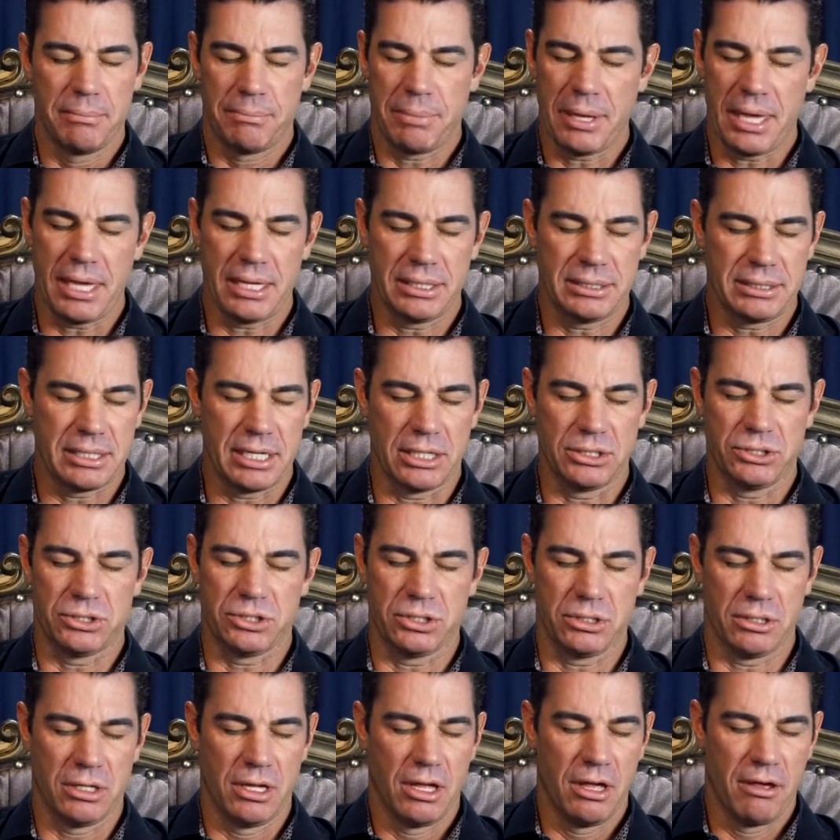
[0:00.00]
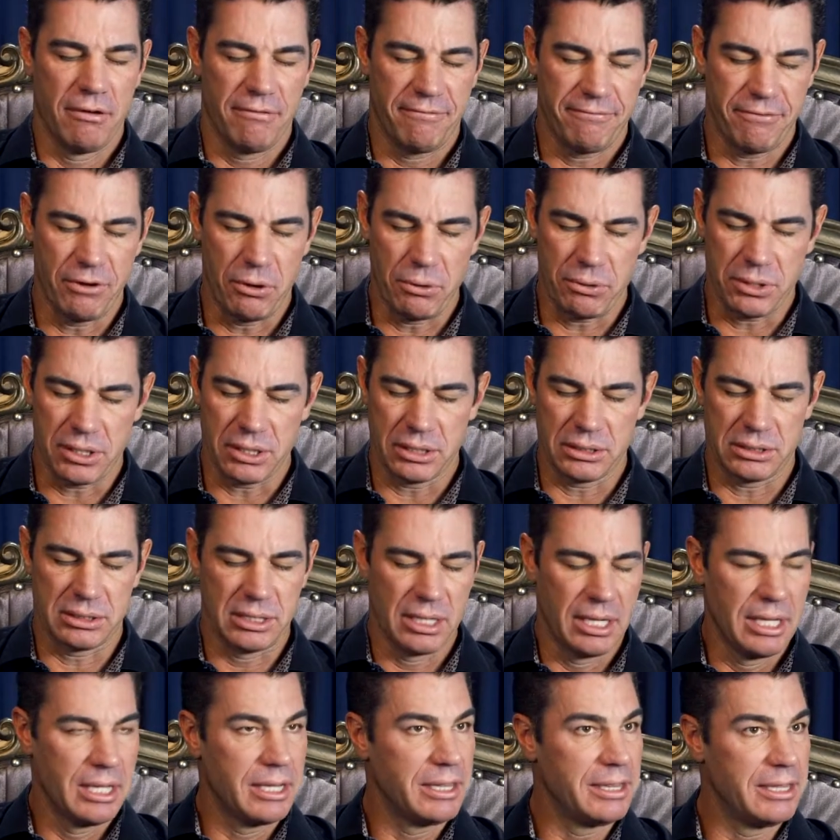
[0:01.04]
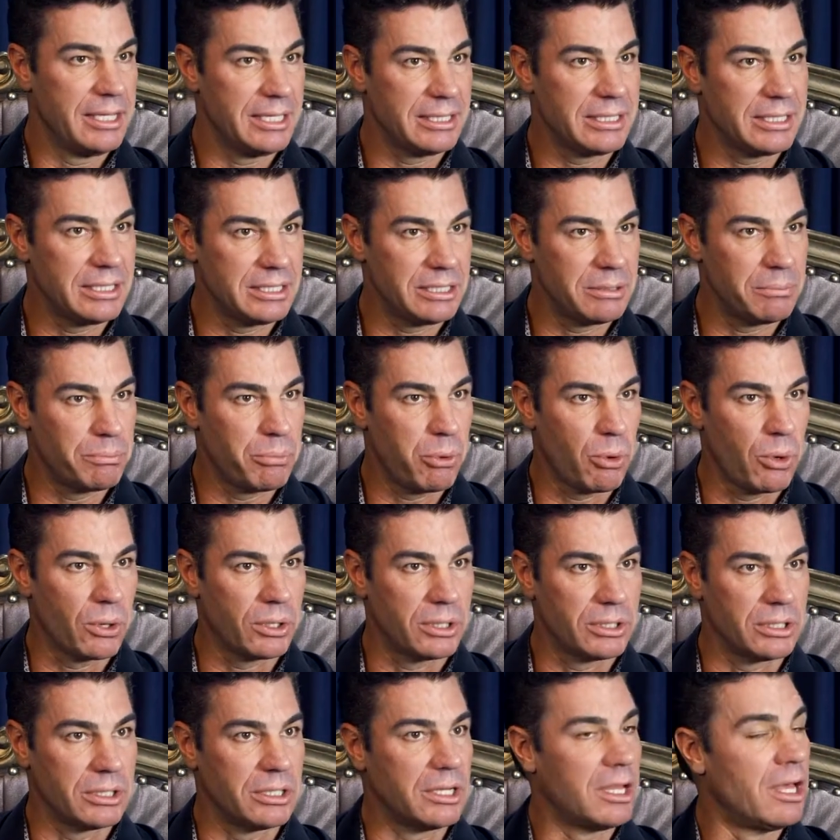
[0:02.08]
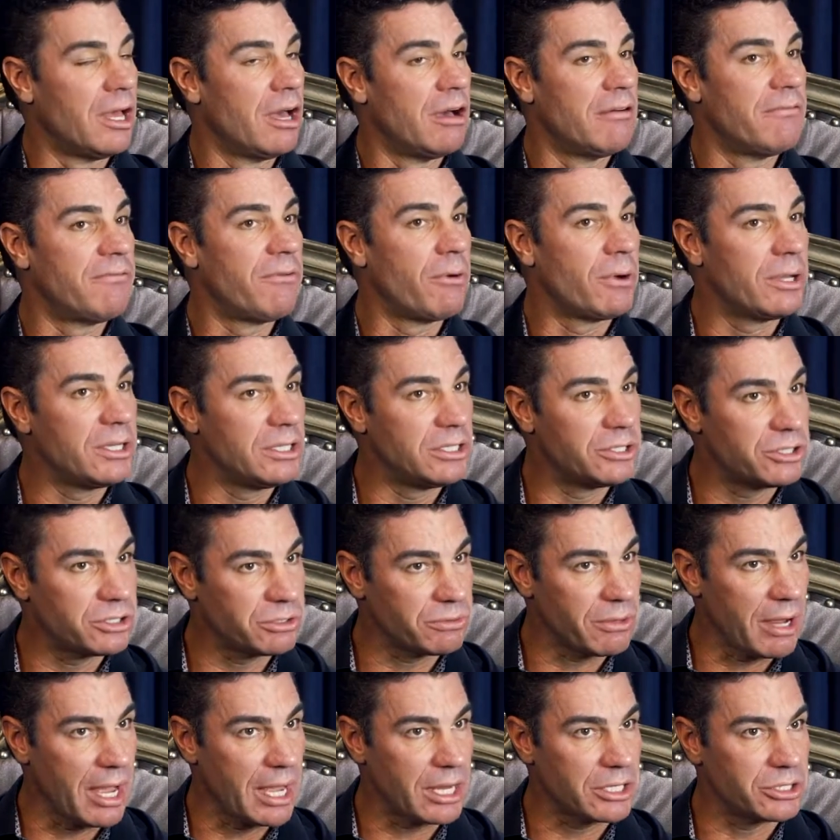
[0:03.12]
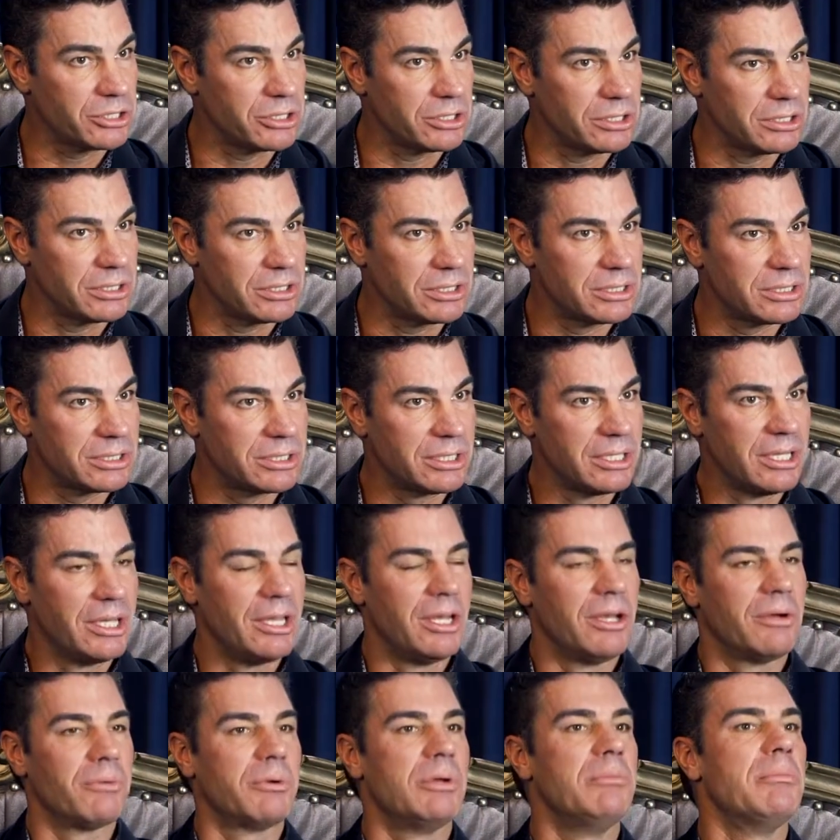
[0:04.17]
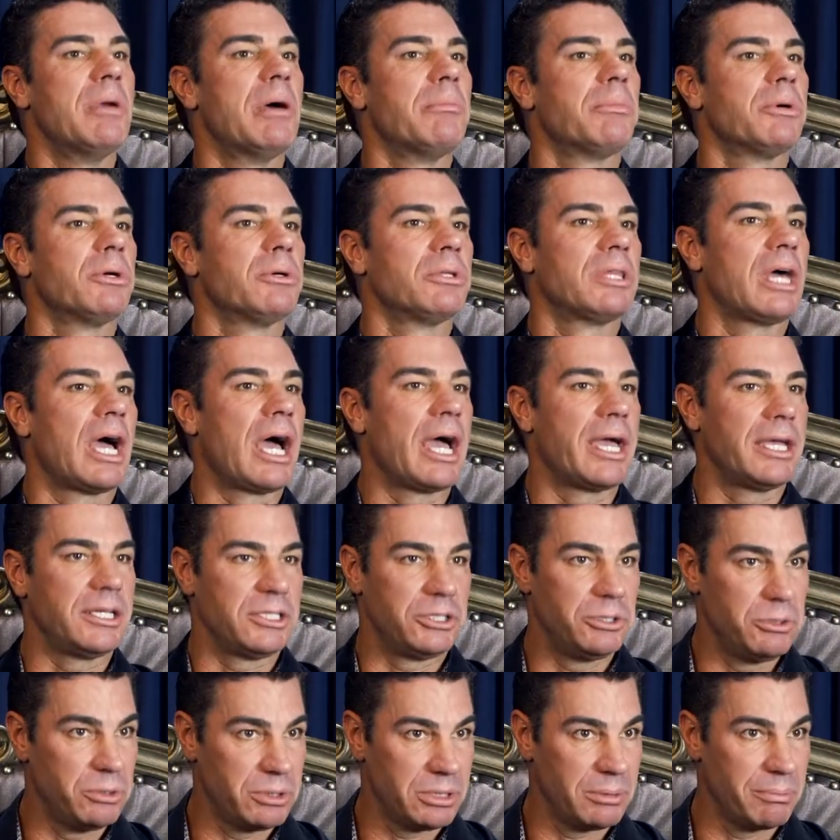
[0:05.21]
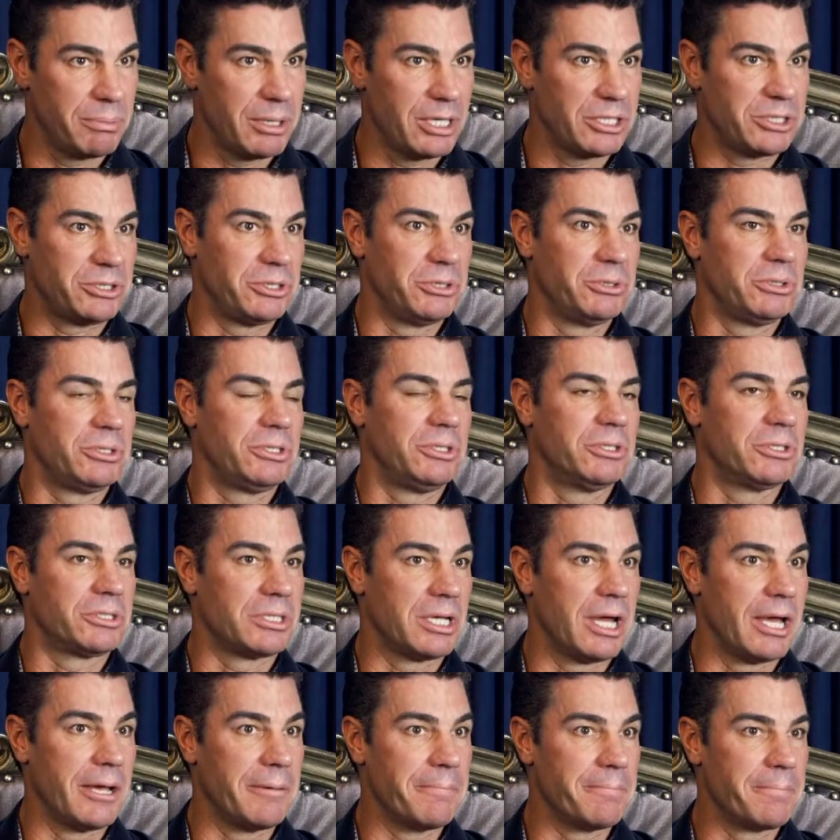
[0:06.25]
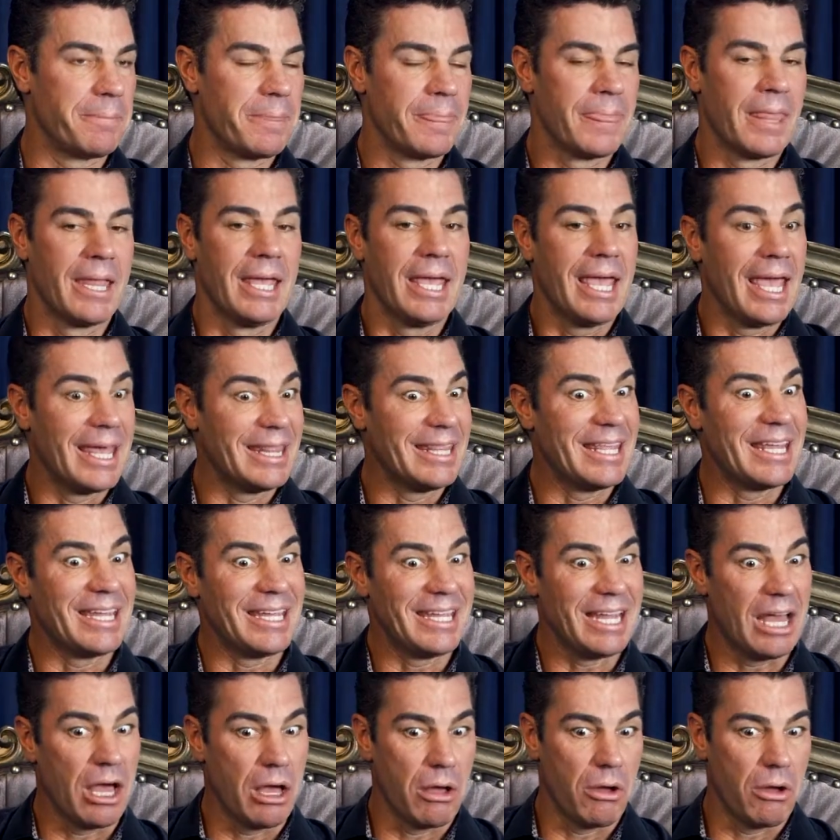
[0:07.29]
pay attention, focus, this is important, avoid distractions, remember the highest use and best use of your time. And then